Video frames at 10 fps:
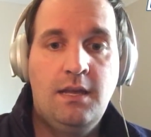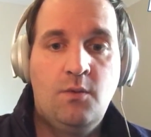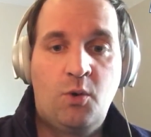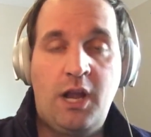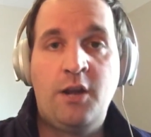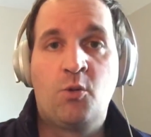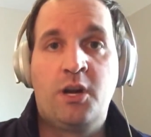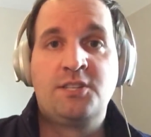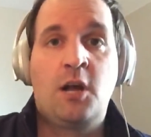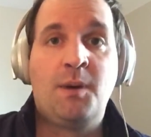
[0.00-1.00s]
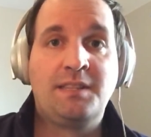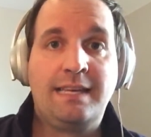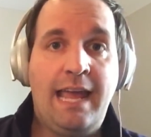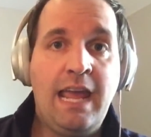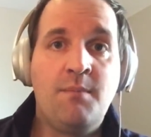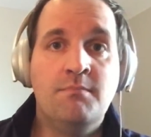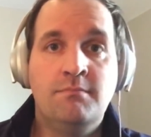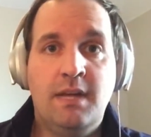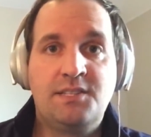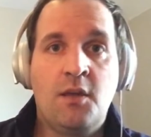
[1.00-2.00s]
know we're going to talk about the game
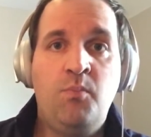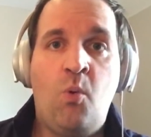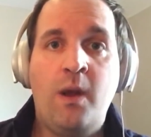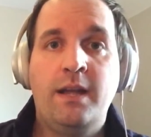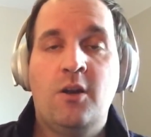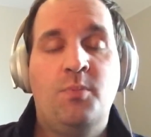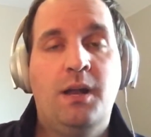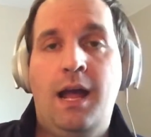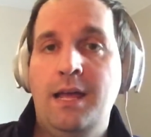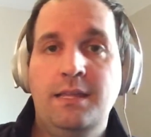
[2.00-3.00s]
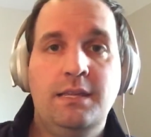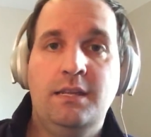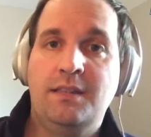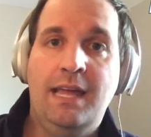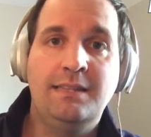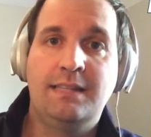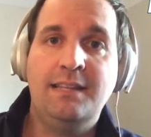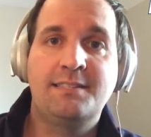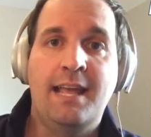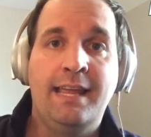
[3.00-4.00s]
at some point here, but
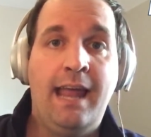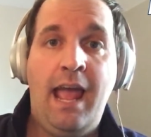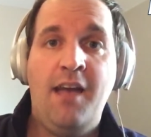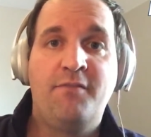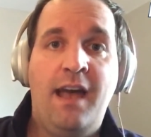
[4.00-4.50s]
That second half